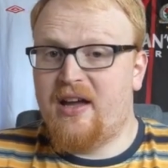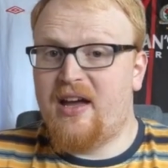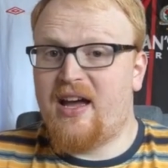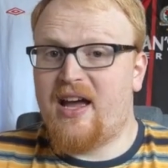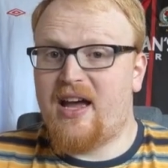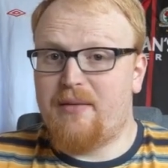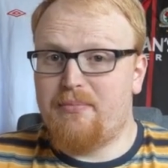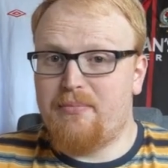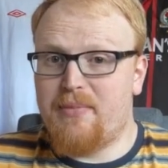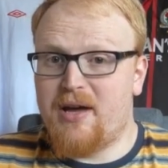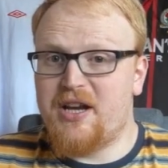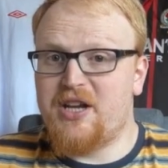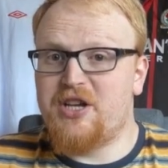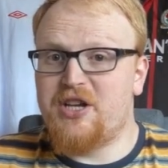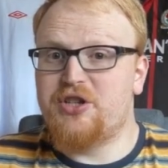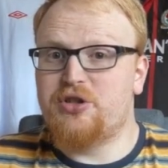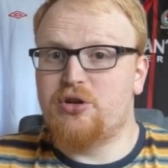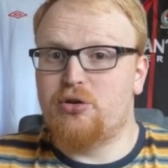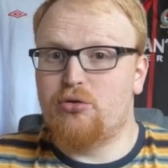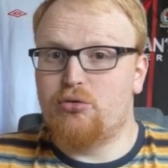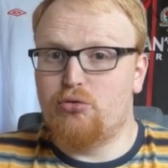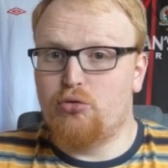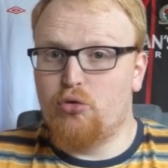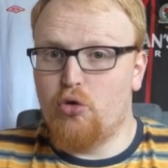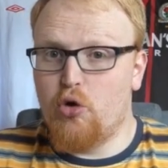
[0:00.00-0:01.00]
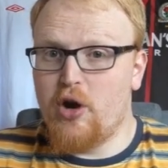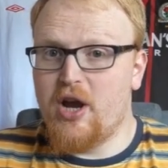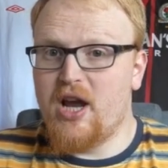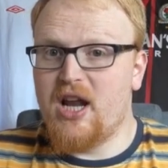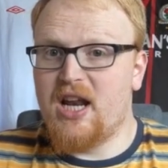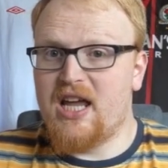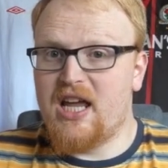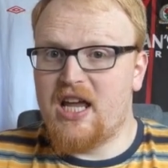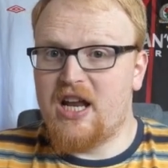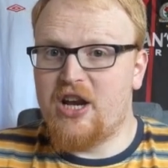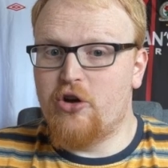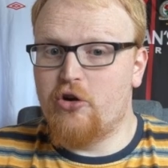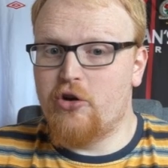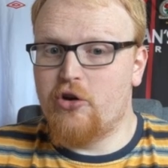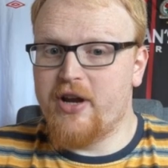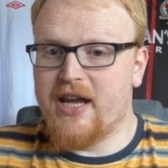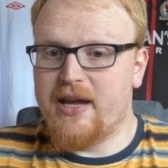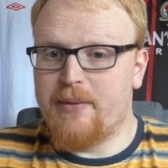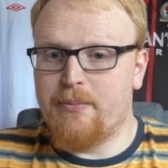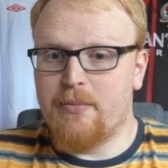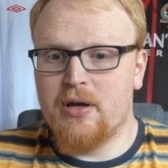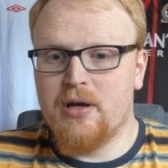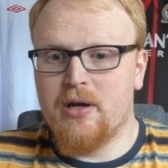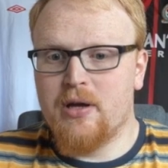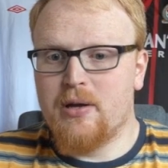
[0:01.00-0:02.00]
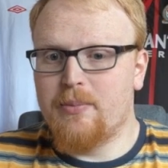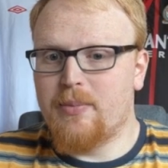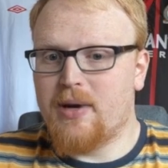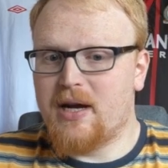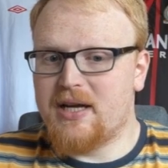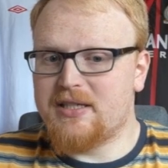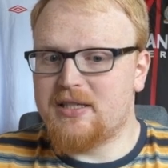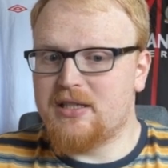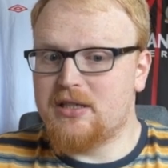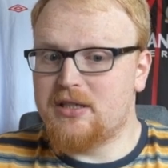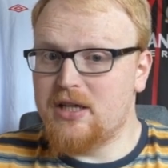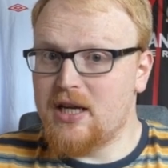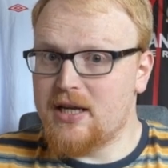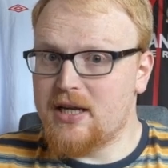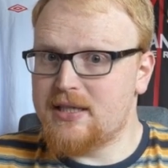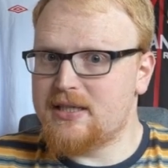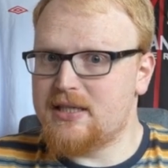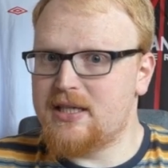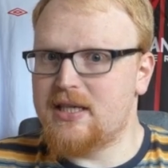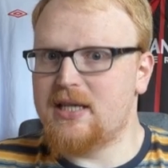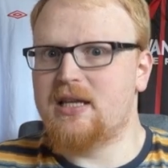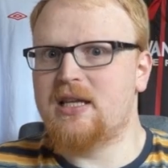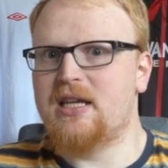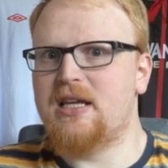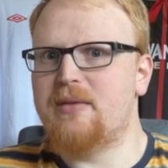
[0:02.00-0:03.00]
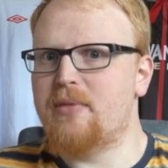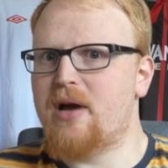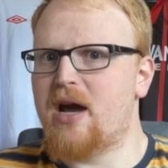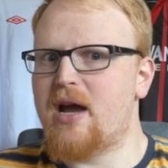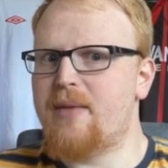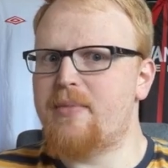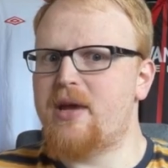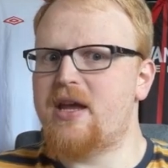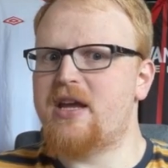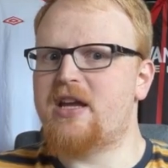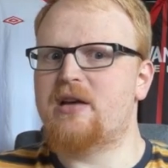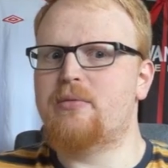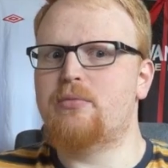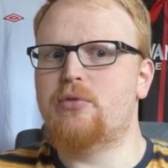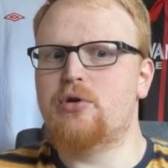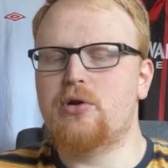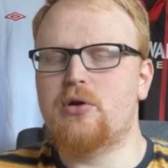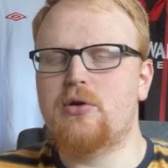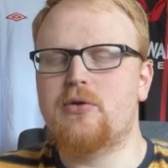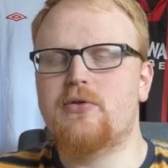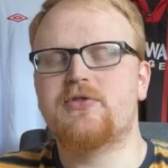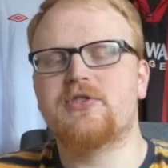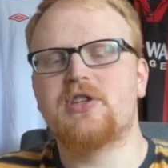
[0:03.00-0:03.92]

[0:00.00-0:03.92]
and managed to royally annoy him by suggesting he might make a move.